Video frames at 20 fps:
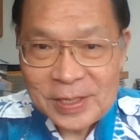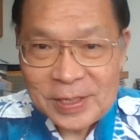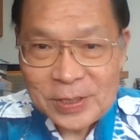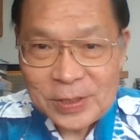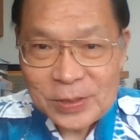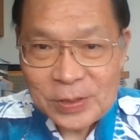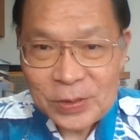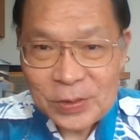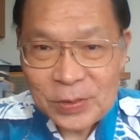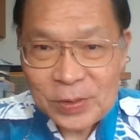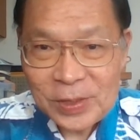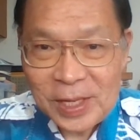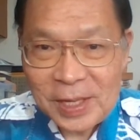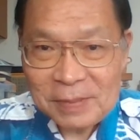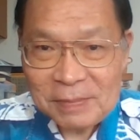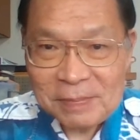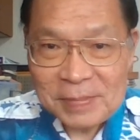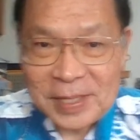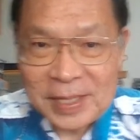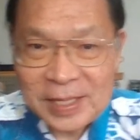So
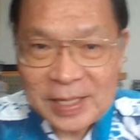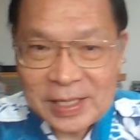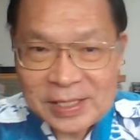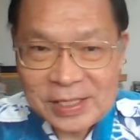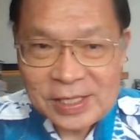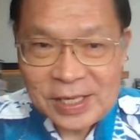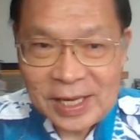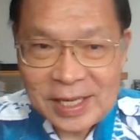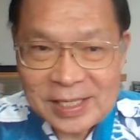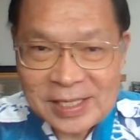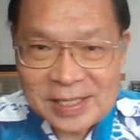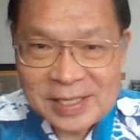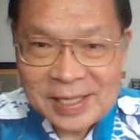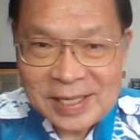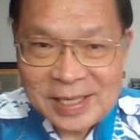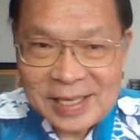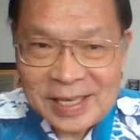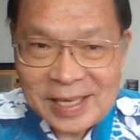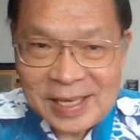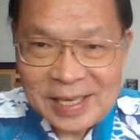let me adjust.
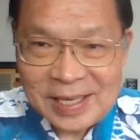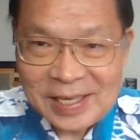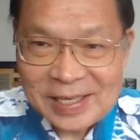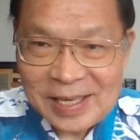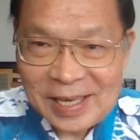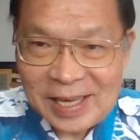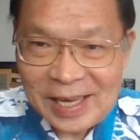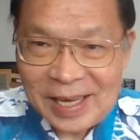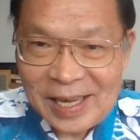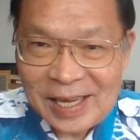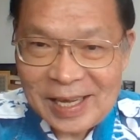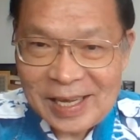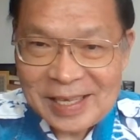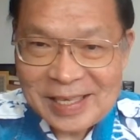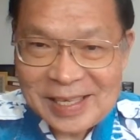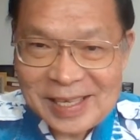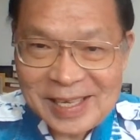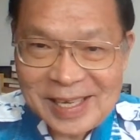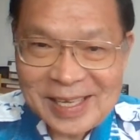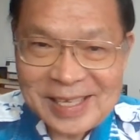
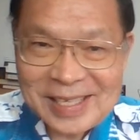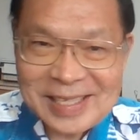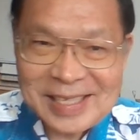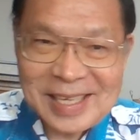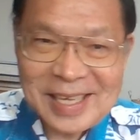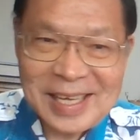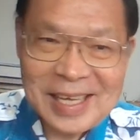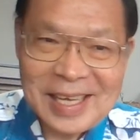Yes,